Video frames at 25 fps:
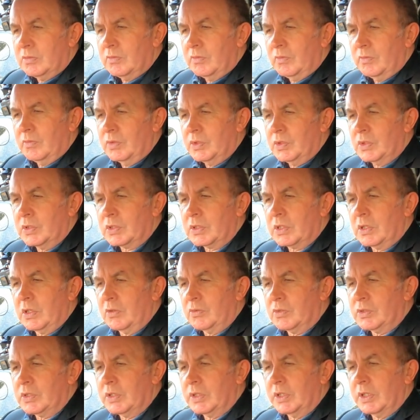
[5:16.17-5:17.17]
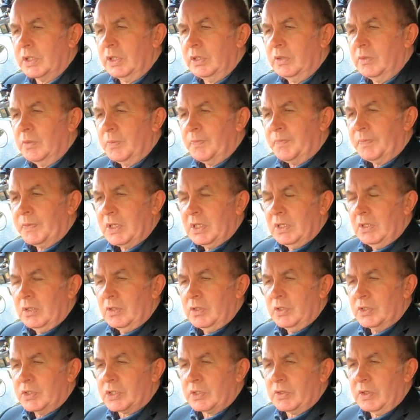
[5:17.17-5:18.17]
We'll just go to the
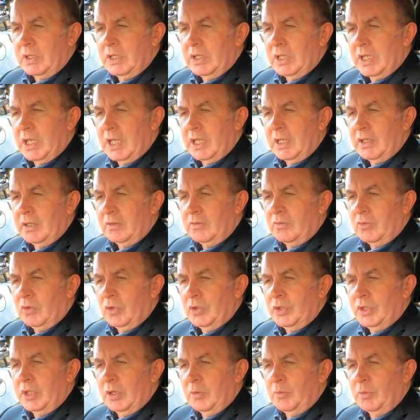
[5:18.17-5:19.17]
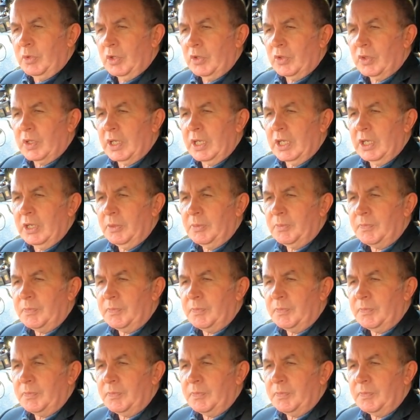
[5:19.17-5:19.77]
screen there, audio book there.